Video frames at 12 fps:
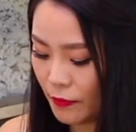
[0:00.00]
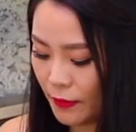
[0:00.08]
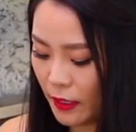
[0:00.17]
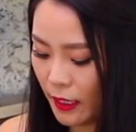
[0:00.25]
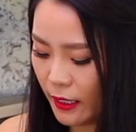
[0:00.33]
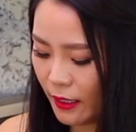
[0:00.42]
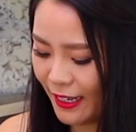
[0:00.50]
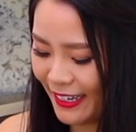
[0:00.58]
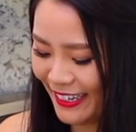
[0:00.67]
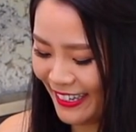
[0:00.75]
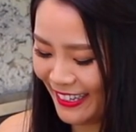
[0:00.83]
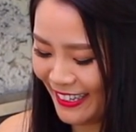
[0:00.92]
filling.
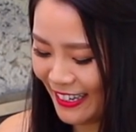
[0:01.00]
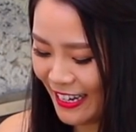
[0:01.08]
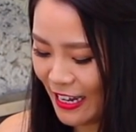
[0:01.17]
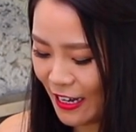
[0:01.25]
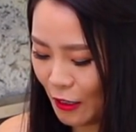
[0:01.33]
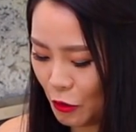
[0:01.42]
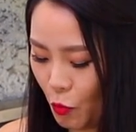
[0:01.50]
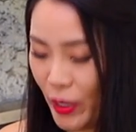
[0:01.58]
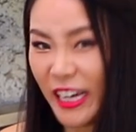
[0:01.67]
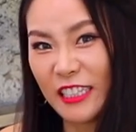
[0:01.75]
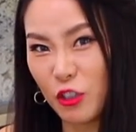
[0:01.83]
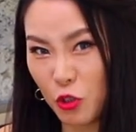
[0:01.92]
Because we
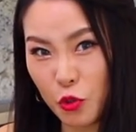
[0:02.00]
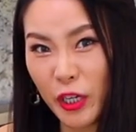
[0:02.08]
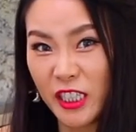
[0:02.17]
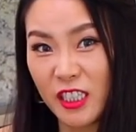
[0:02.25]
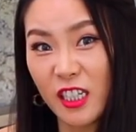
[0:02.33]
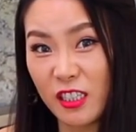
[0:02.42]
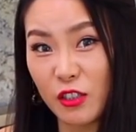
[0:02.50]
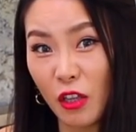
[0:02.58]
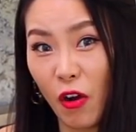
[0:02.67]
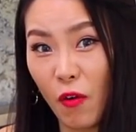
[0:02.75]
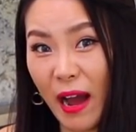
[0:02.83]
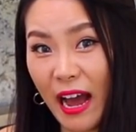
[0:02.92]
can stretch this
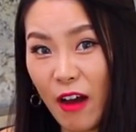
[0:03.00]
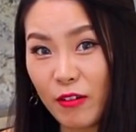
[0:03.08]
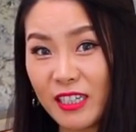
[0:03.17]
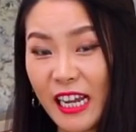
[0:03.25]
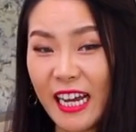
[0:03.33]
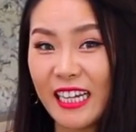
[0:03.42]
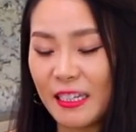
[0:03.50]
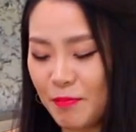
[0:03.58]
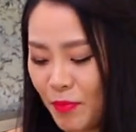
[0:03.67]
dough out like a